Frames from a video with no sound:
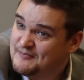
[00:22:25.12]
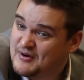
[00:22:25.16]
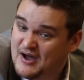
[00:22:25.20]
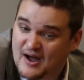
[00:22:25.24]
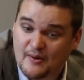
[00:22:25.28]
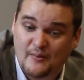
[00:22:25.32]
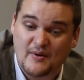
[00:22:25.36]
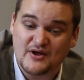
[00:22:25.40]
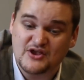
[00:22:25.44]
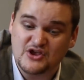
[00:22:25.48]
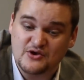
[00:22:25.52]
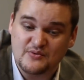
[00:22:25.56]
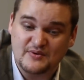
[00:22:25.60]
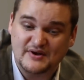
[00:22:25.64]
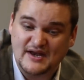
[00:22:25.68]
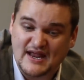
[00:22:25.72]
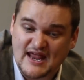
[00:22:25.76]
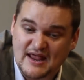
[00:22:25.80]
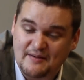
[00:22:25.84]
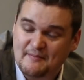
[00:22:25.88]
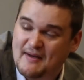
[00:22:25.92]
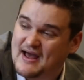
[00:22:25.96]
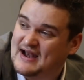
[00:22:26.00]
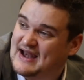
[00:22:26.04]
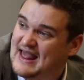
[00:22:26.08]
But when you would
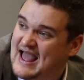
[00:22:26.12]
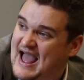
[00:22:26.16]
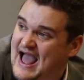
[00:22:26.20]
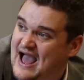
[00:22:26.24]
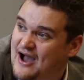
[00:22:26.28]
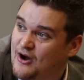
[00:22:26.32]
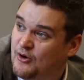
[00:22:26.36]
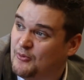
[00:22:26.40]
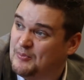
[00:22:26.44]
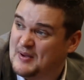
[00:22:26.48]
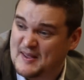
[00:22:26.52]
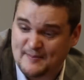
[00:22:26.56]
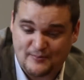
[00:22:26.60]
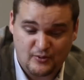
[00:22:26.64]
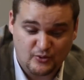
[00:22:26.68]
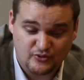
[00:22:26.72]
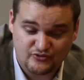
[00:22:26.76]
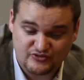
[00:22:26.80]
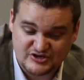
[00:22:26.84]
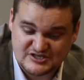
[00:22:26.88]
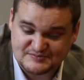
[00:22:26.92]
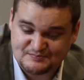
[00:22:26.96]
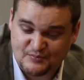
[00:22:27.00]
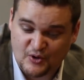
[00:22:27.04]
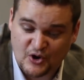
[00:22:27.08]
email it out, people
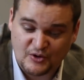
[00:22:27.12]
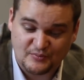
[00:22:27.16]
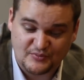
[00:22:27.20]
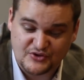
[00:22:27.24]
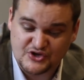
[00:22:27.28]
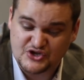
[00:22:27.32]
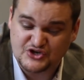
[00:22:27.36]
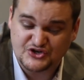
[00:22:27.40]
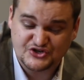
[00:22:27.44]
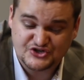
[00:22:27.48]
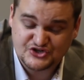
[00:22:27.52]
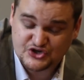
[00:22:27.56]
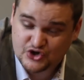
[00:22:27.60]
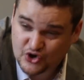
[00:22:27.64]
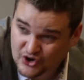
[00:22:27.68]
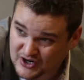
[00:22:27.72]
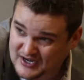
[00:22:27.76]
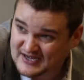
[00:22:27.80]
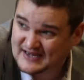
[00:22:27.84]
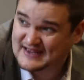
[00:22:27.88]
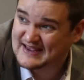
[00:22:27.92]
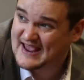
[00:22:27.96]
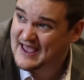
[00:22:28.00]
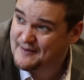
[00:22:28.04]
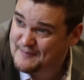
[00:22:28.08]
would respond, but you just
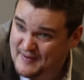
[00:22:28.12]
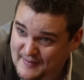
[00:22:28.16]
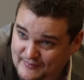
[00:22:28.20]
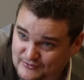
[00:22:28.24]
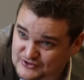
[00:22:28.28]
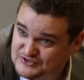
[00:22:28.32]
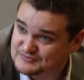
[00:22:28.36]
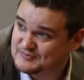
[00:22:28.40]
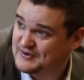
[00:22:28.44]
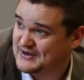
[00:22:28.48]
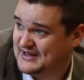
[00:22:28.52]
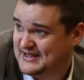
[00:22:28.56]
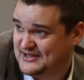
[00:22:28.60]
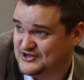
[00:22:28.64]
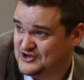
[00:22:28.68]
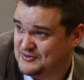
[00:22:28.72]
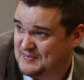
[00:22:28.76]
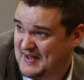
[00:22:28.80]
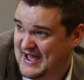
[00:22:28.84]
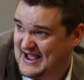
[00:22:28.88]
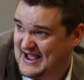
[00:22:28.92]
couldn't get people's money in your